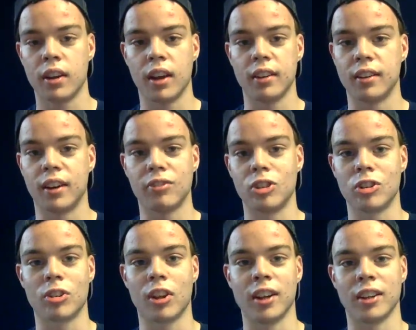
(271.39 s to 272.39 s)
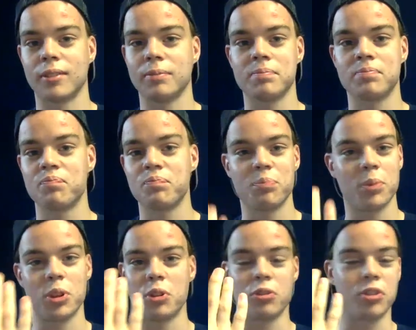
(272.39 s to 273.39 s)
And then I've just like
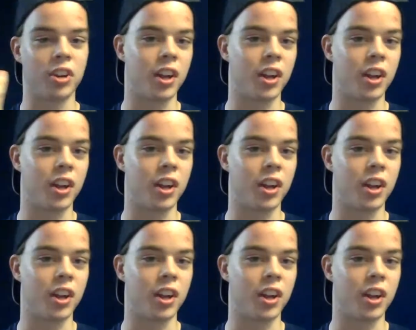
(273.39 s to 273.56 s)
used it